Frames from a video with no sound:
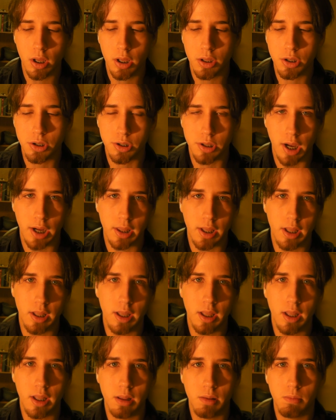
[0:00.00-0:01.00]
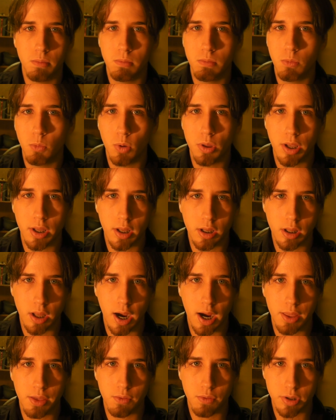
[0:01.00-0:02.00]
just like they did when they
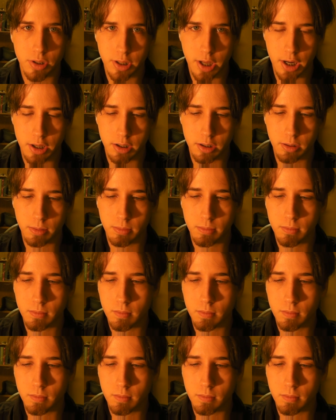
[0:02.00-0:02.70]
denied the recession.